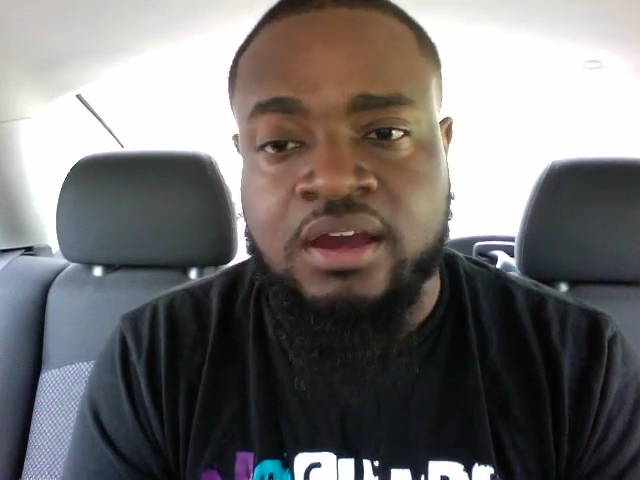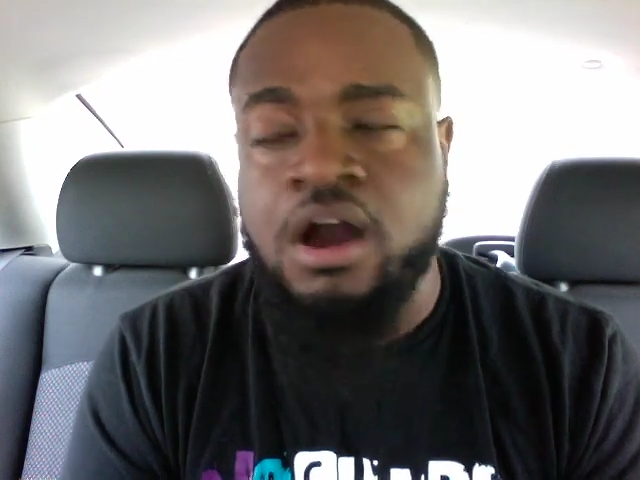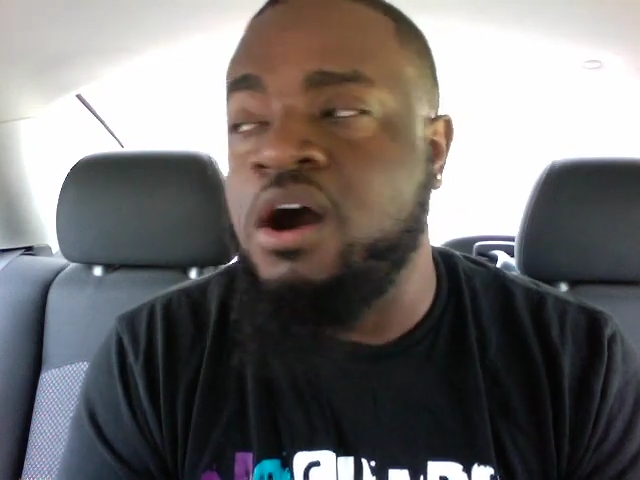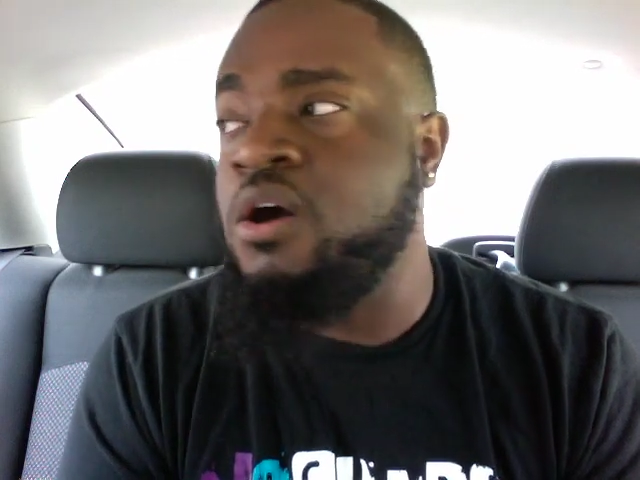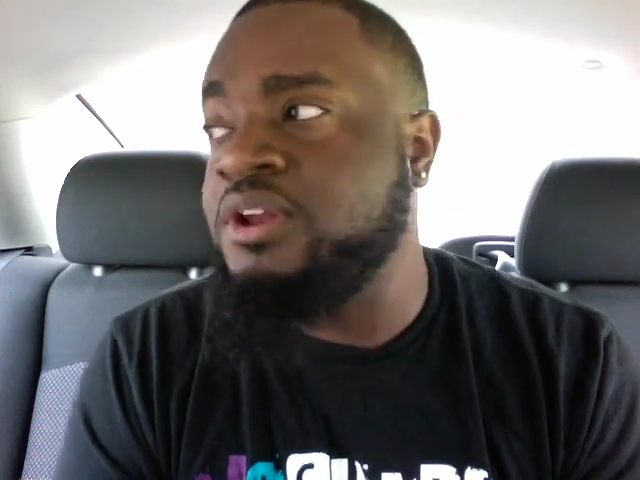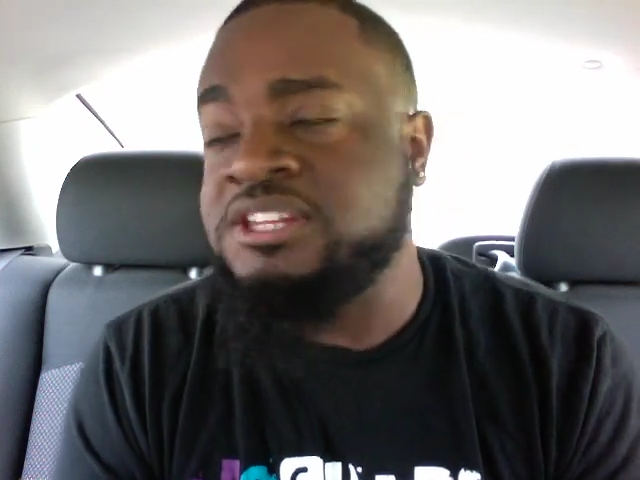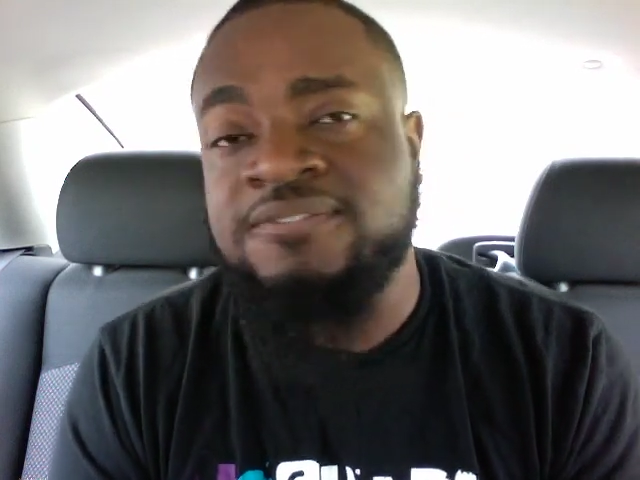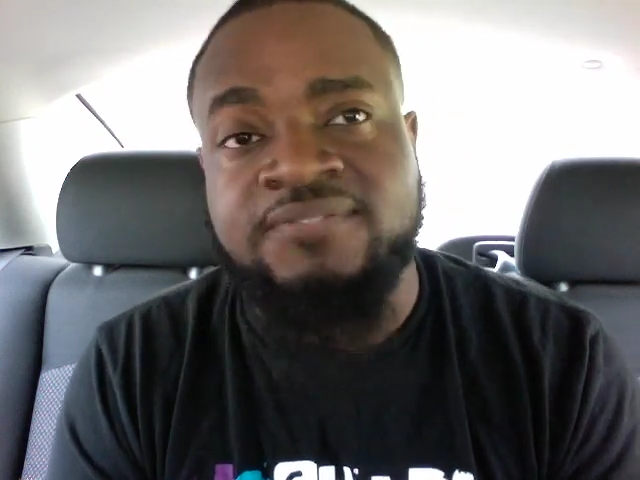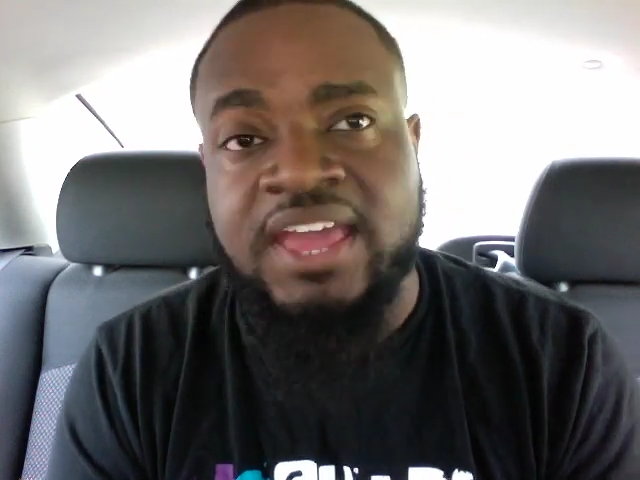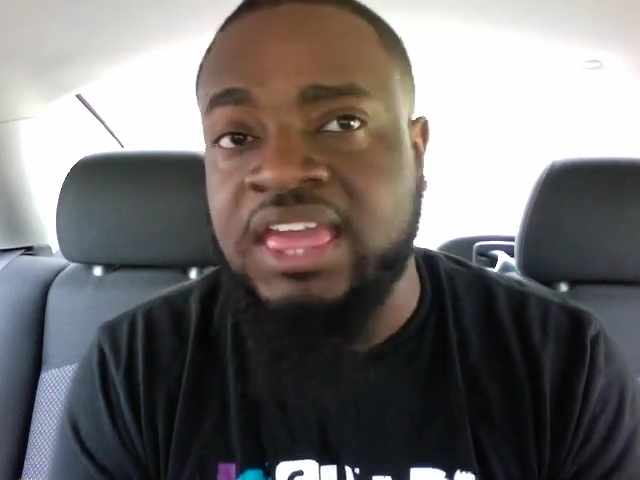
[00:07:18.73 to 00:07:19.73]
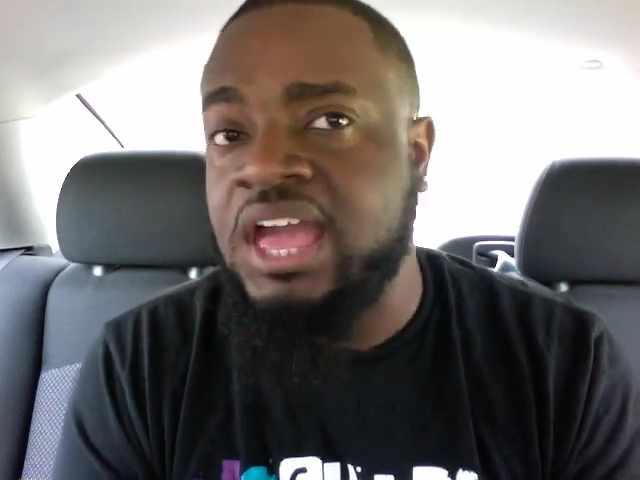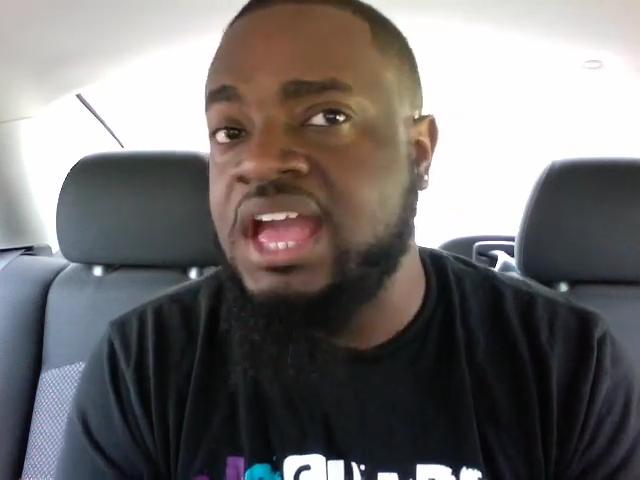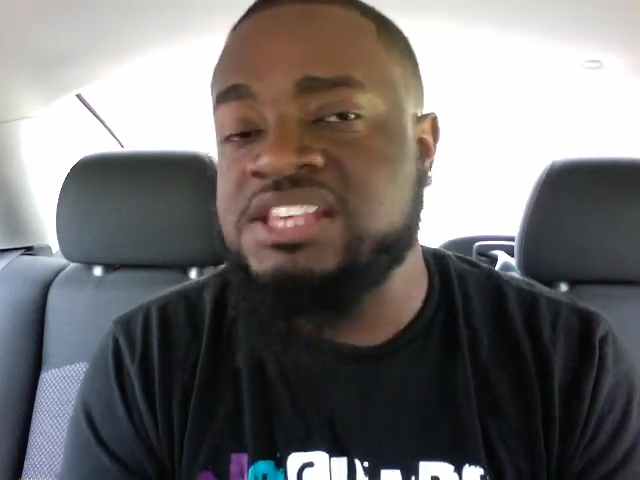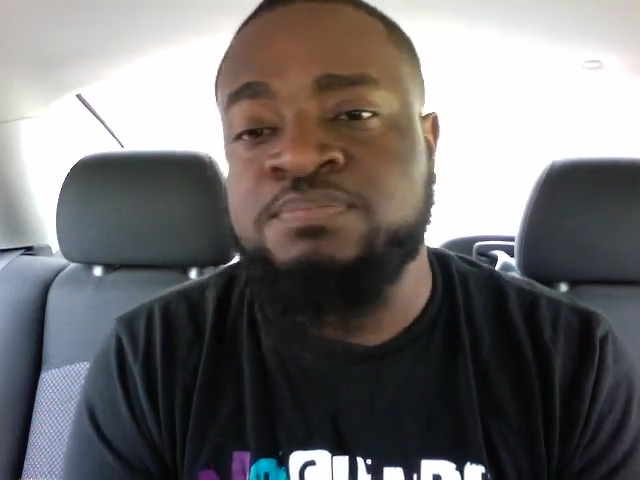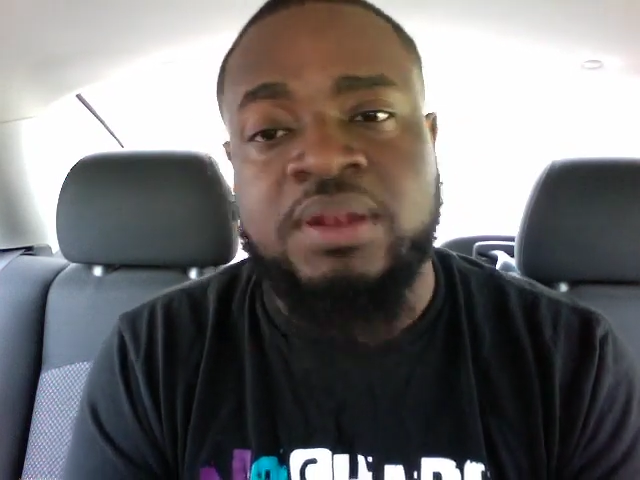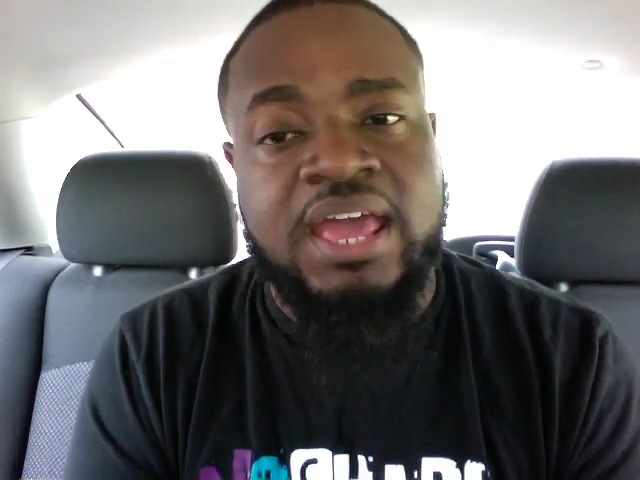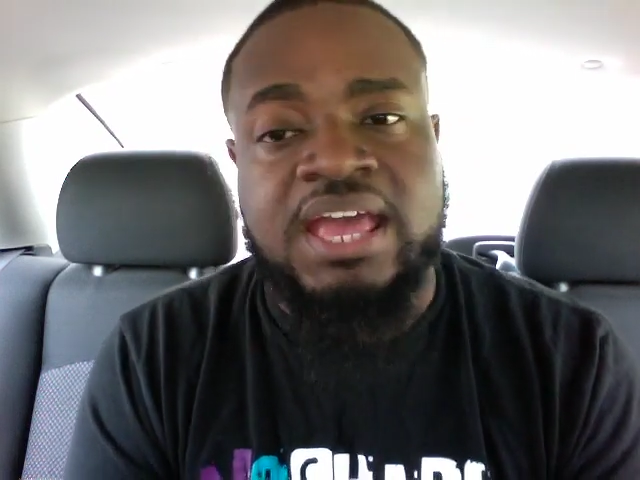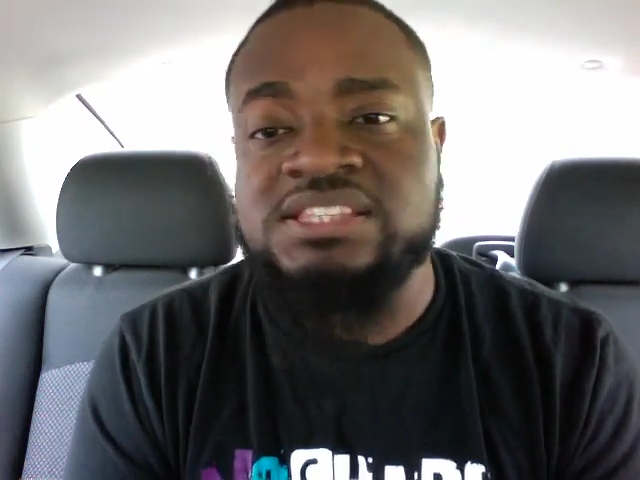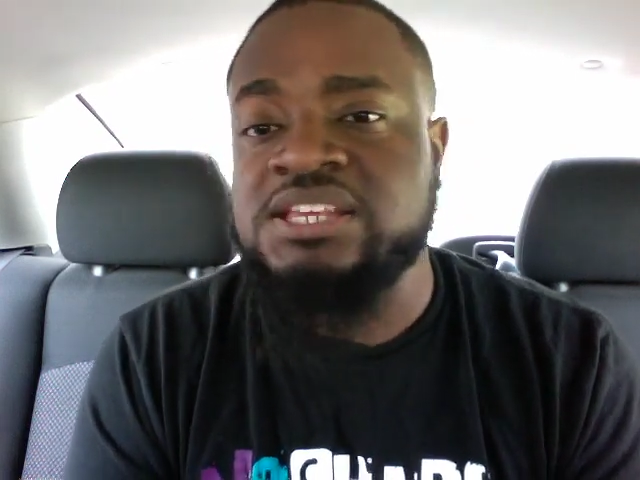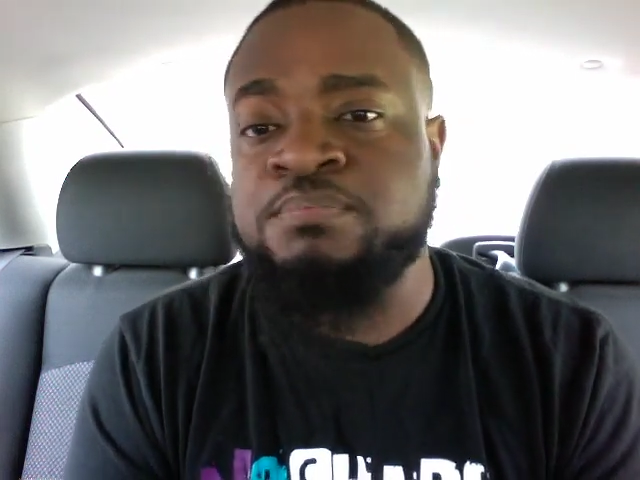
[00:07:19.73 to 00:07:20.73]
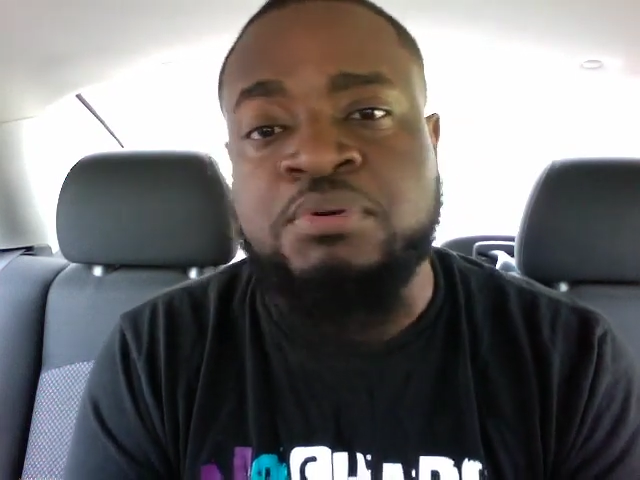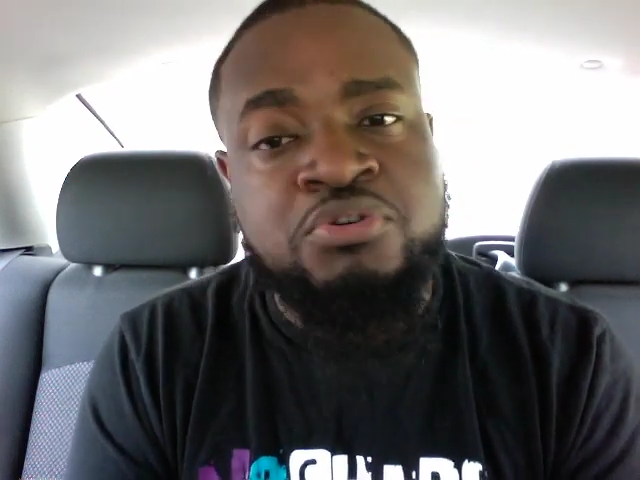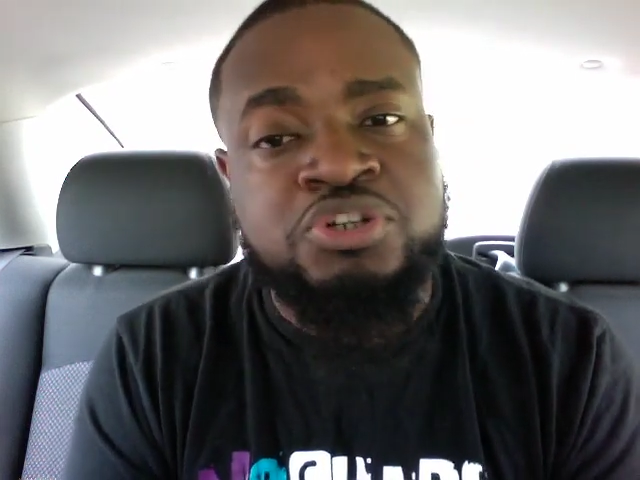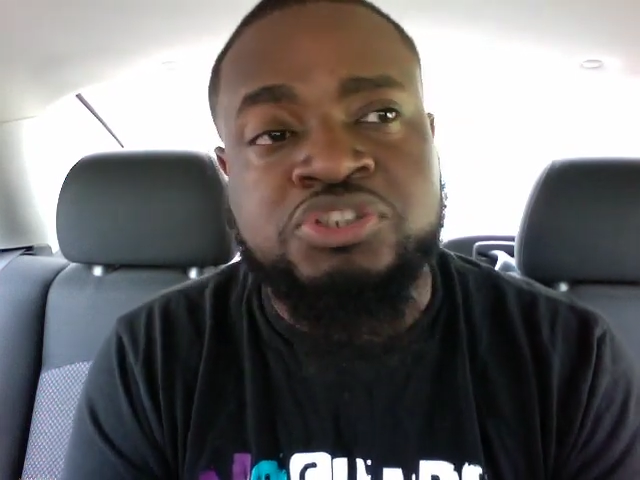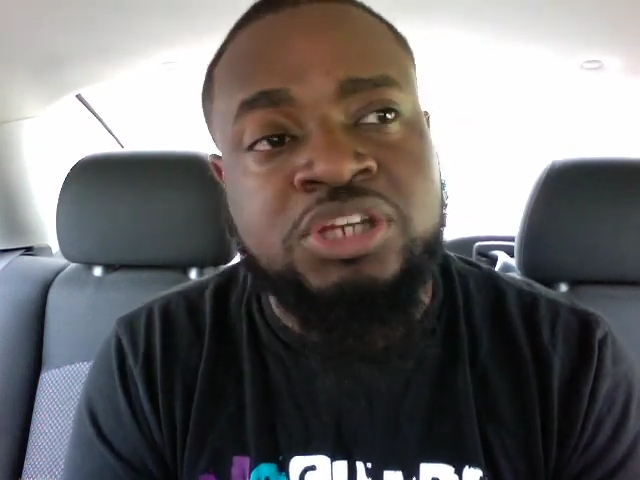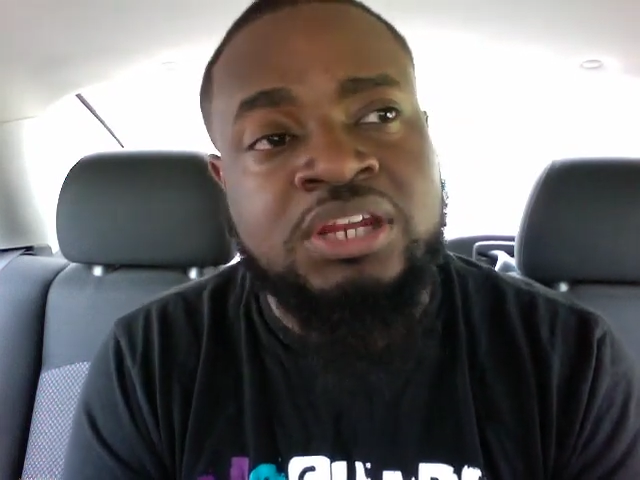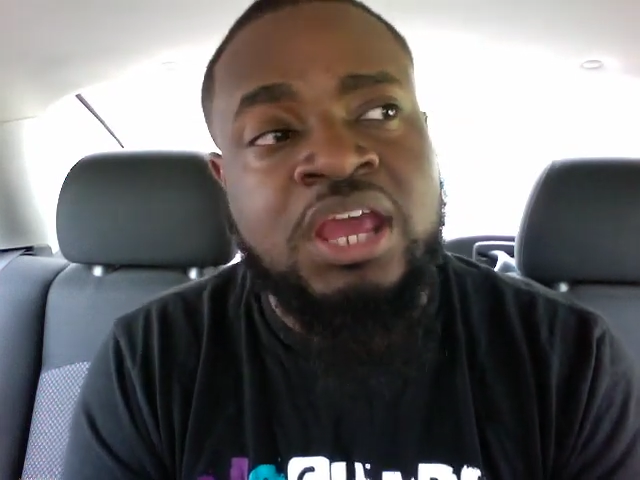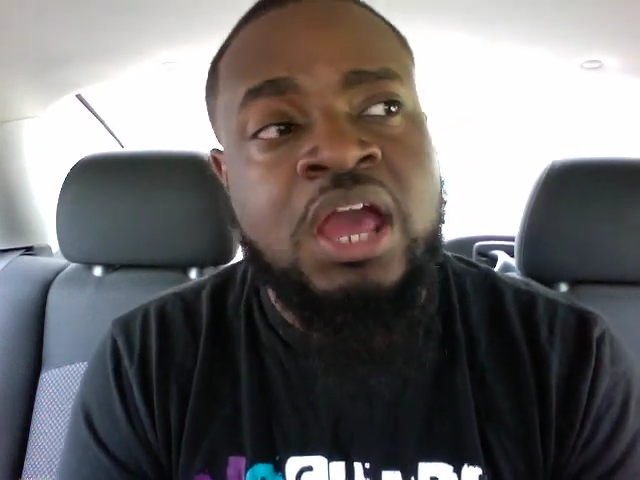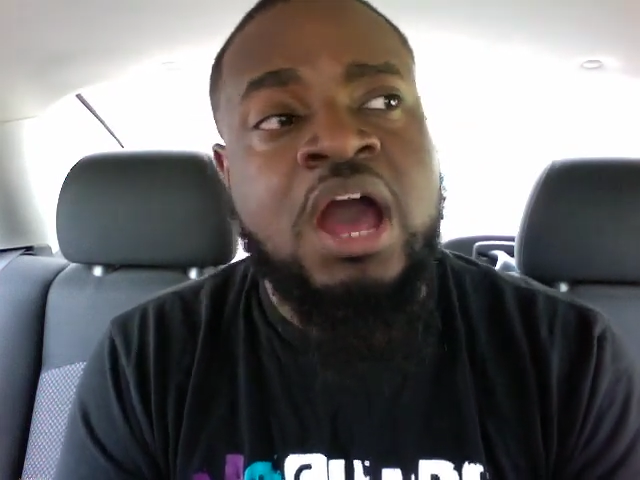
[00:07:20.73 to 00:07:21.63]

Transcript: All this fake ass plastic bullshit.